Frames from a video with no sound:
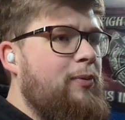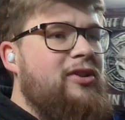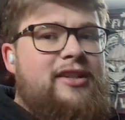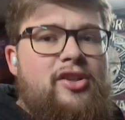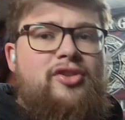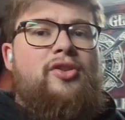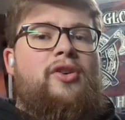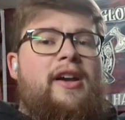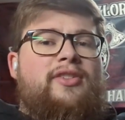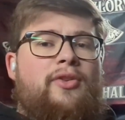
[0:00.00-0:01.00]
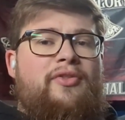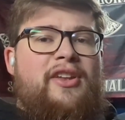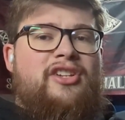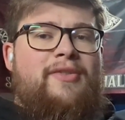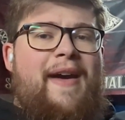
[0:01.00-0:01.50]
couple sets you saw, I sort of
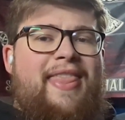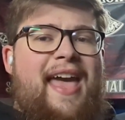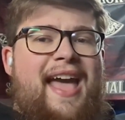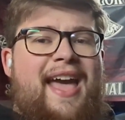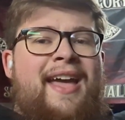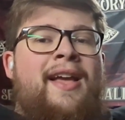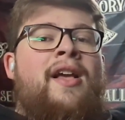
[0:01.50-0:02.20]
finished about there.